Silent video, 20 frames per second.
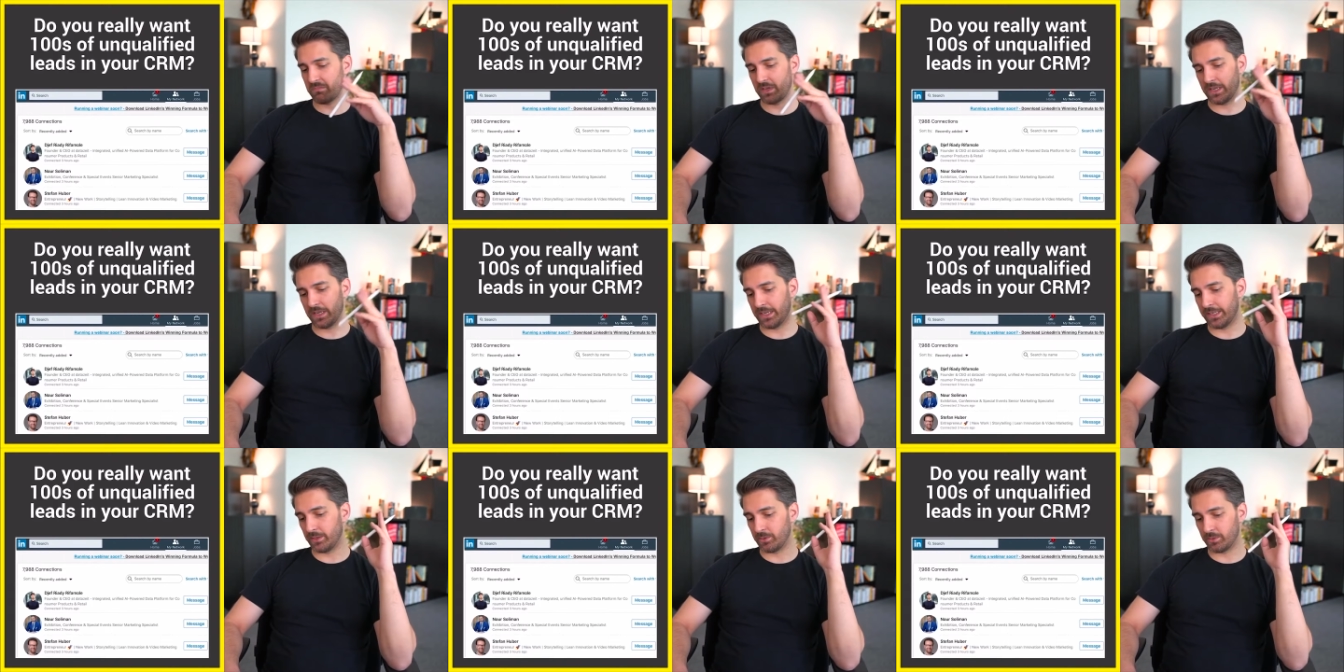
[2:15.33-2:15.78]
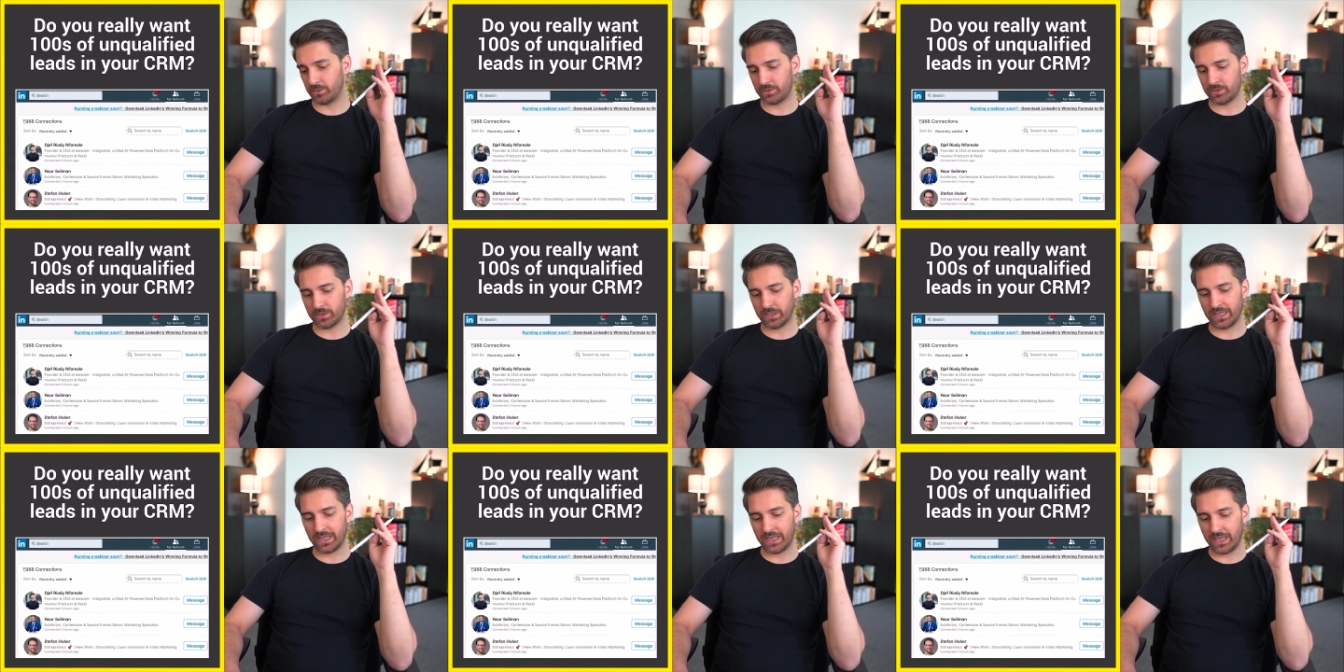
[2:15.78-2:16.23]
I don't.
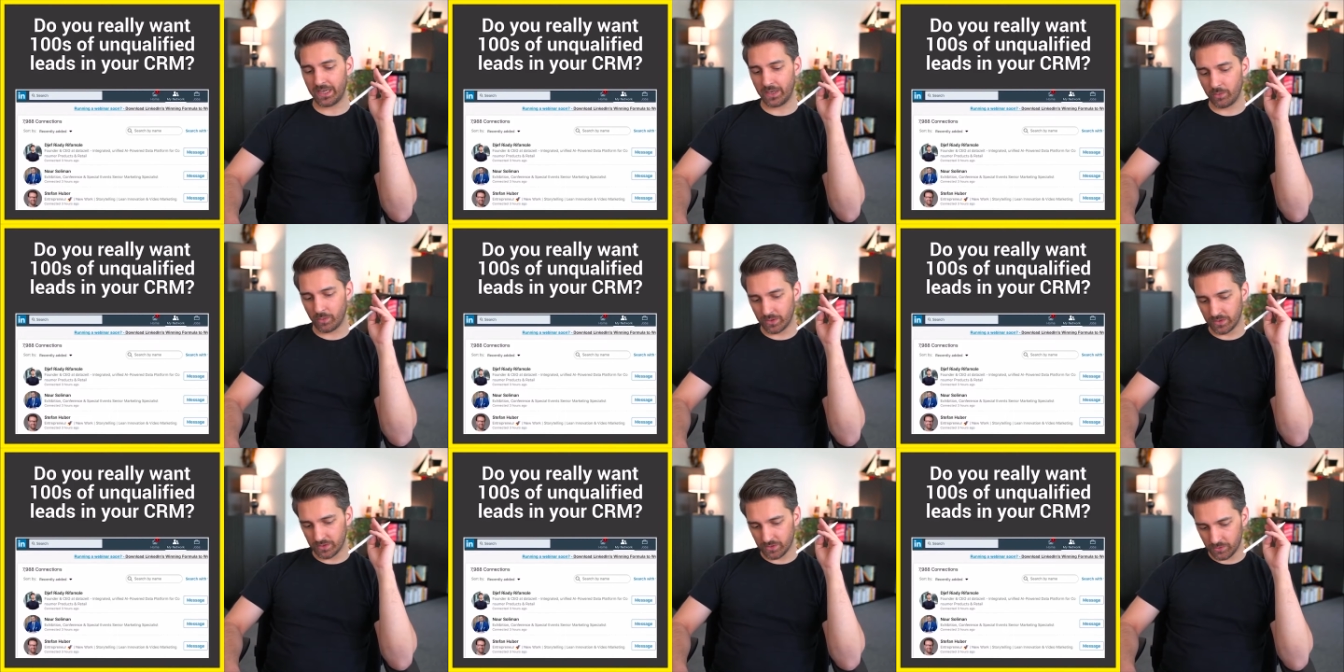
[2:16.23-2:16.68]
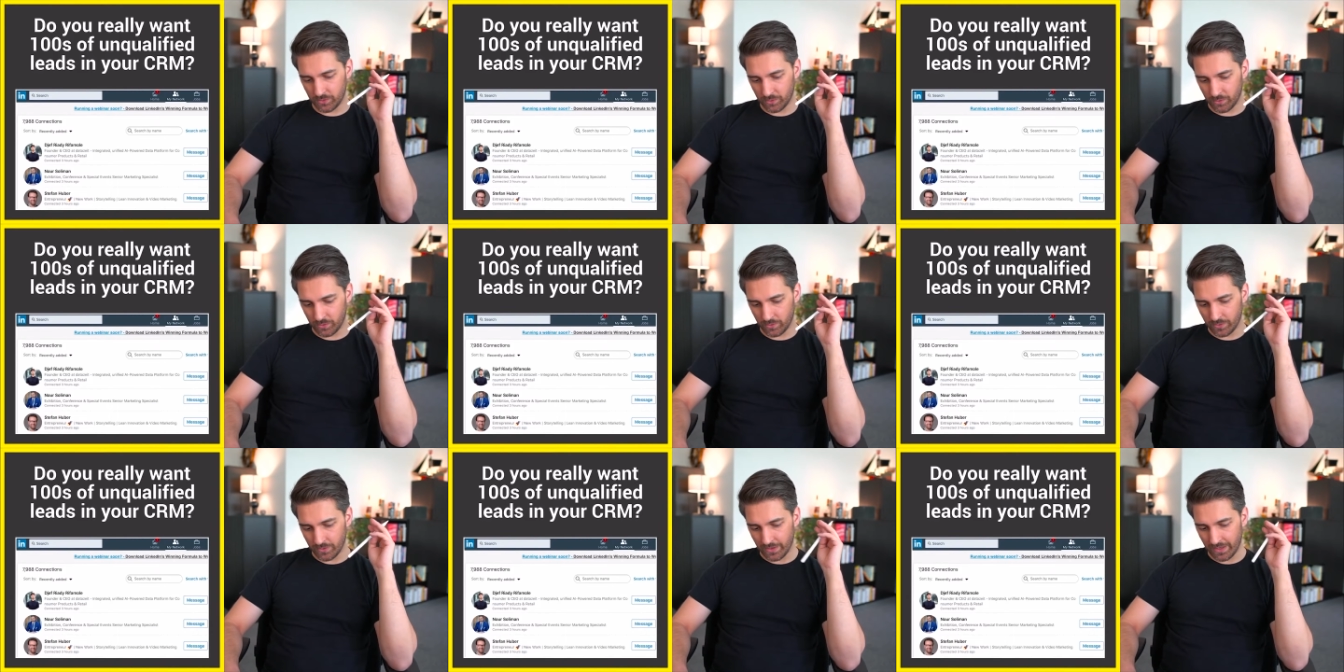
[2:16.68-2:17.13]
I want
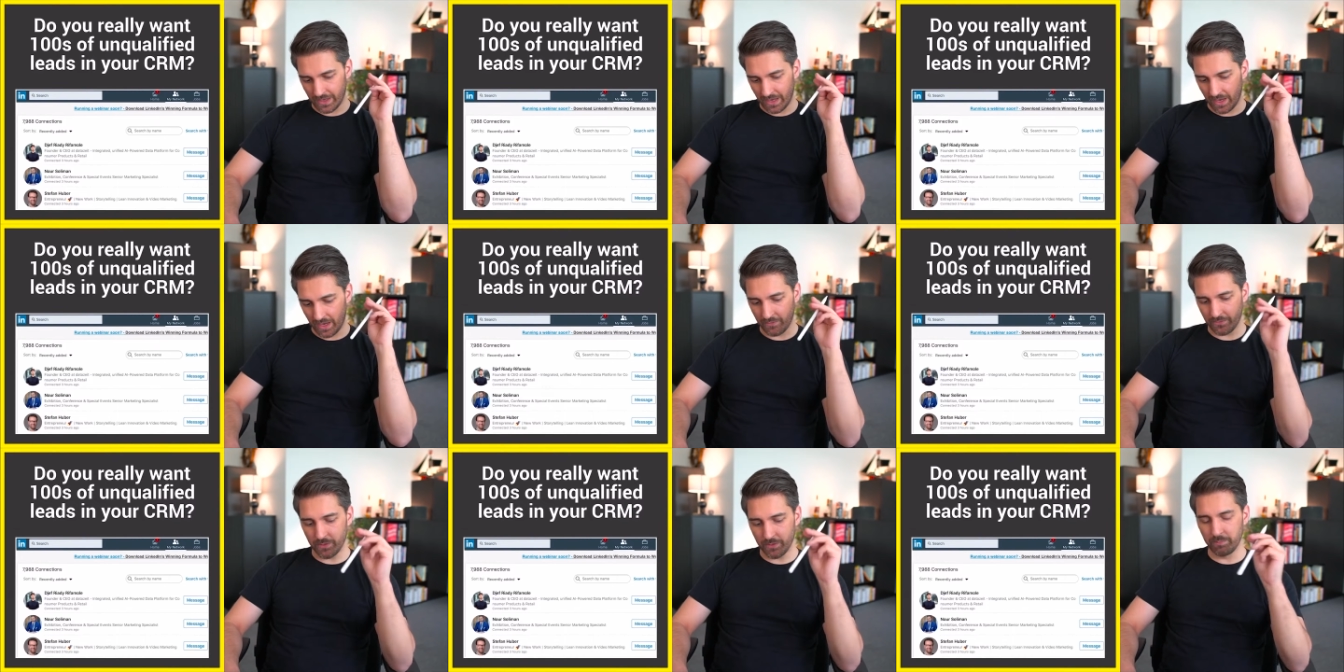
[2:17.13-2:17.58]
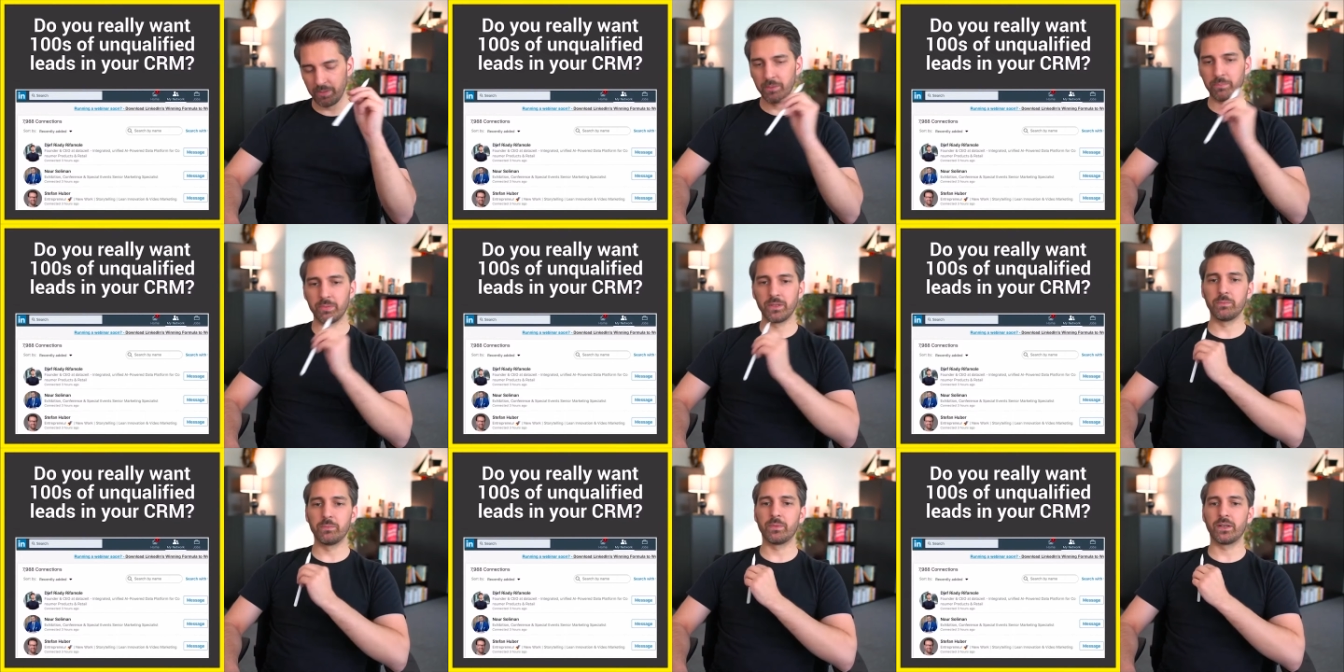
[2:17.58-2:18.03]
to have the
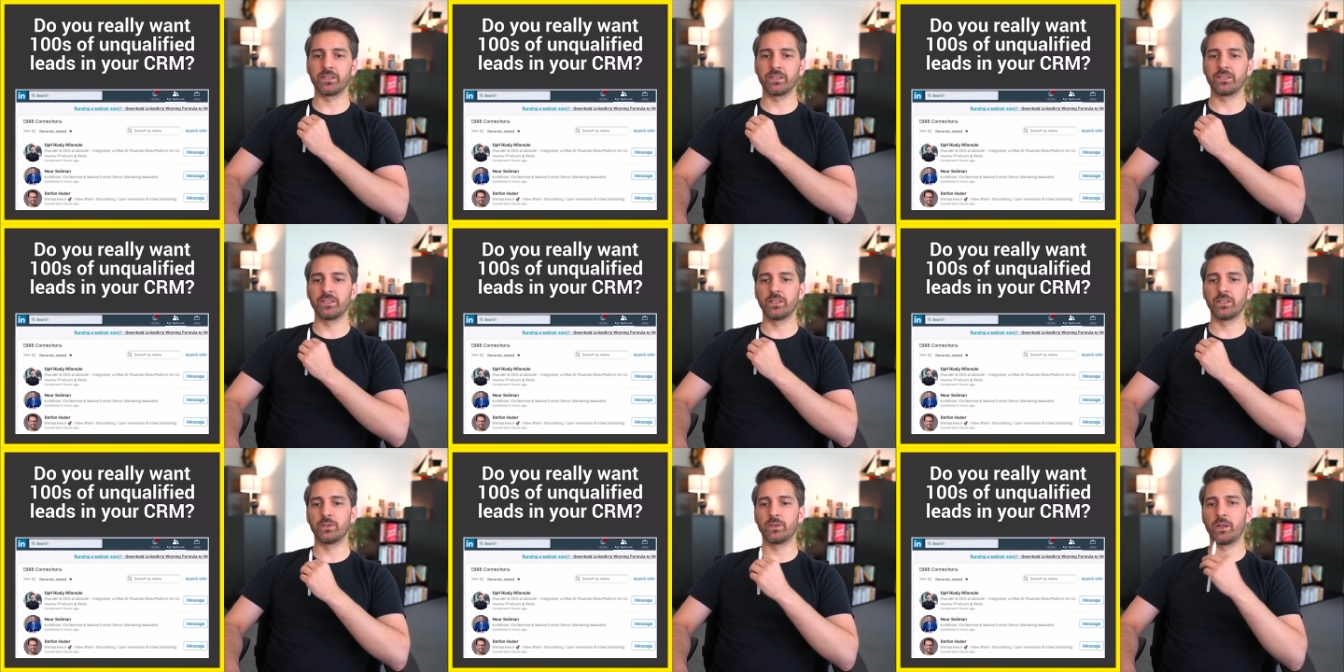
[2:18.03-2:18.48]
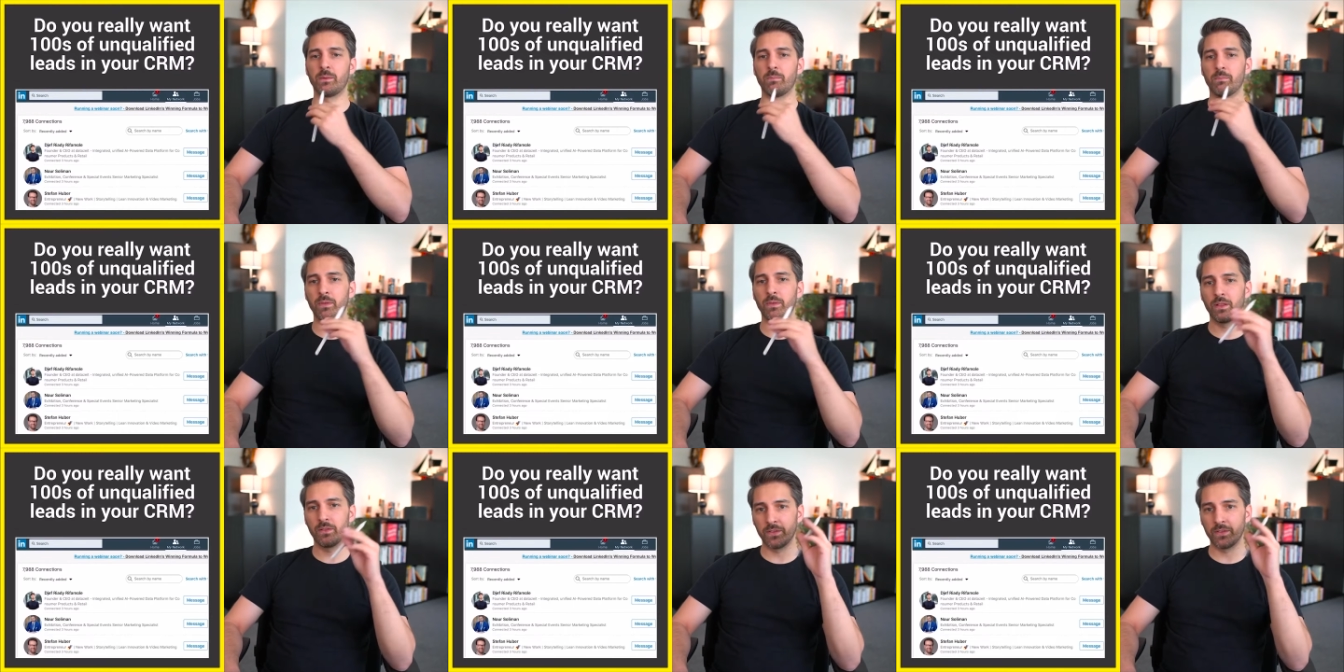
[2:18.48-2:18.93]
people in my C R
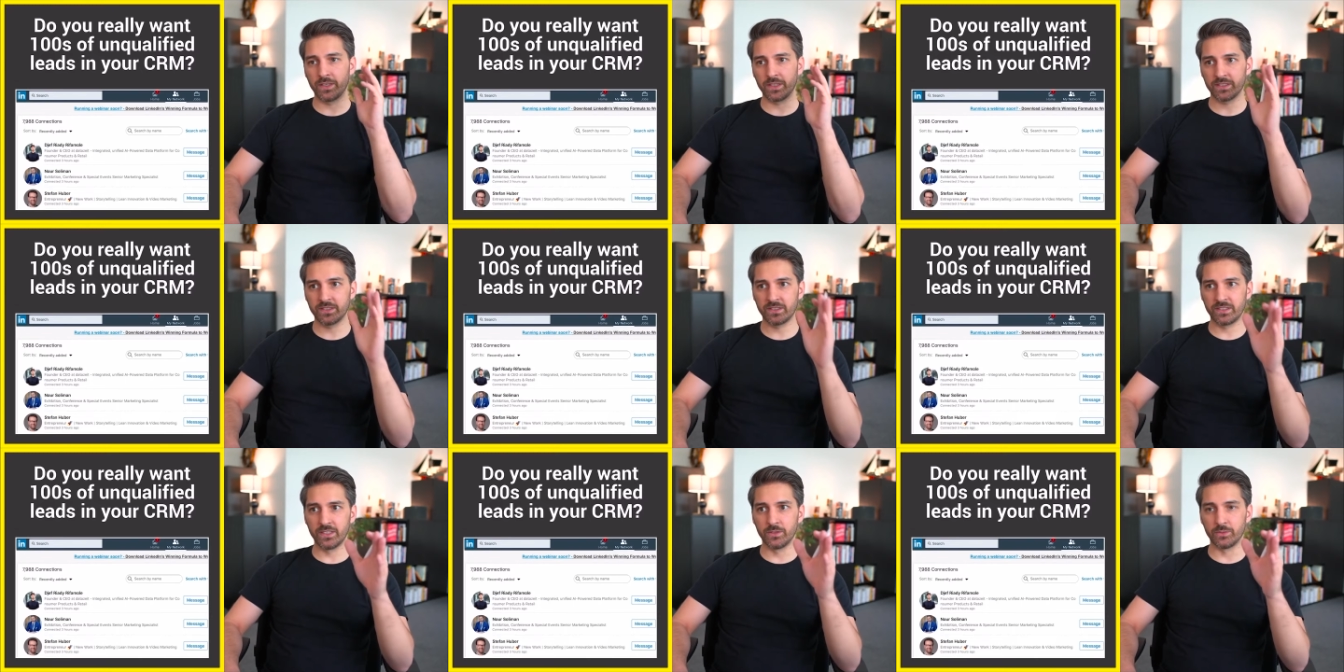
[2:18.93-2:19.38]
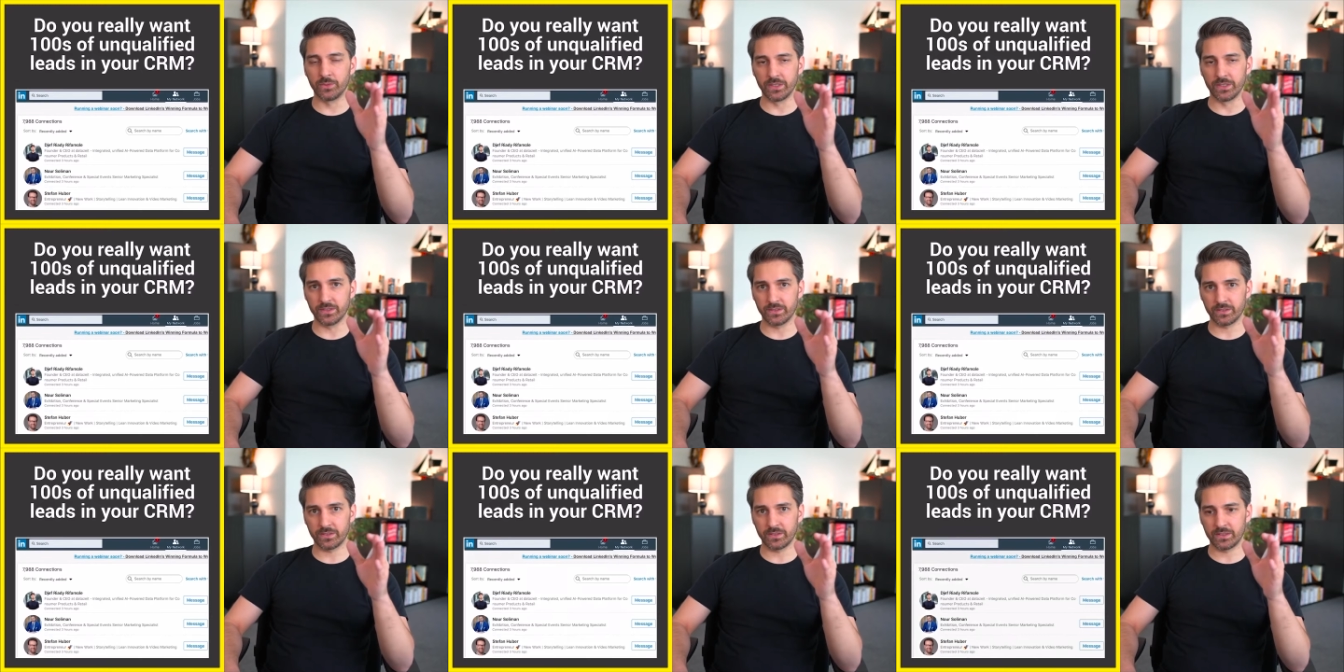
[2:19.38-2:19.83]
M that are
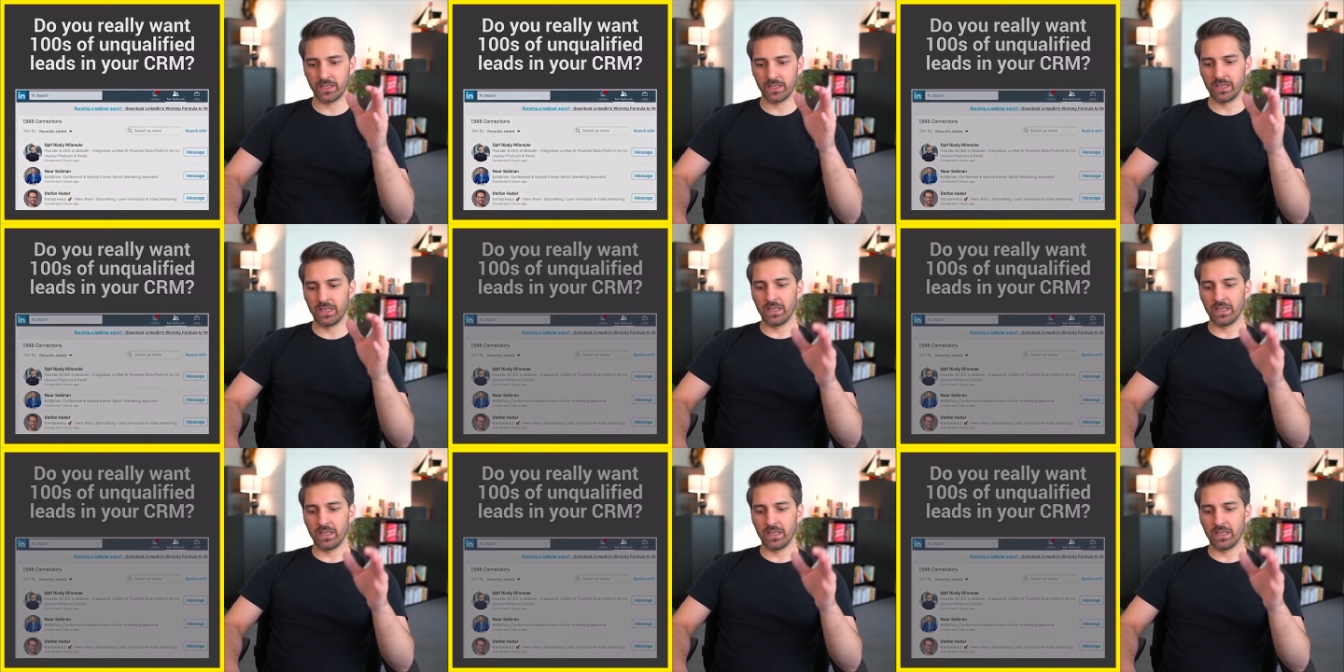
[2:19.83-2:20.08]
serious.